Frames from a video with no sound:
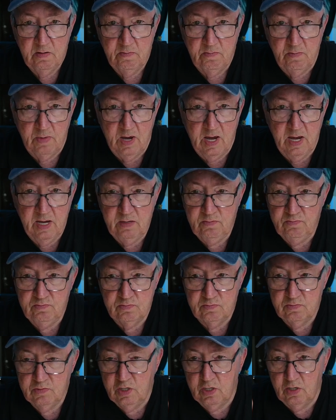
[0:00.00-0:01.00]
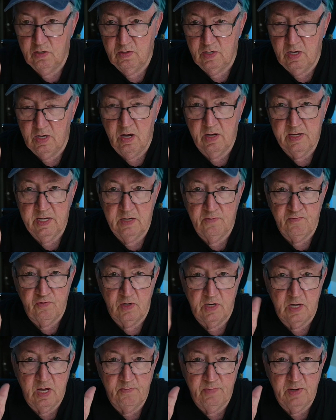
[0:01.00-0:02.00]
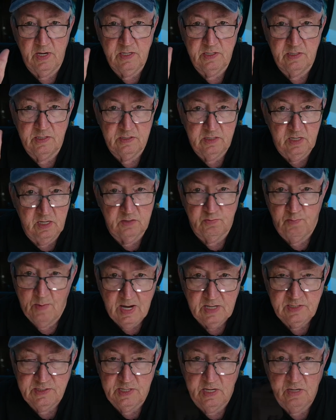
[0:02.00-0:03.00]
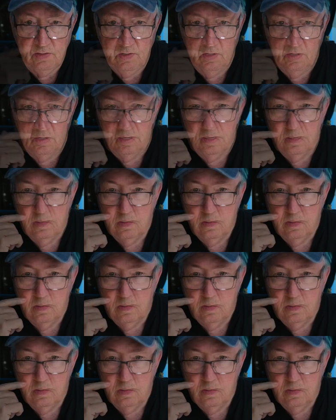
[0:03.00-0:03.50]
My, you know, login for a lot of places is my cédula.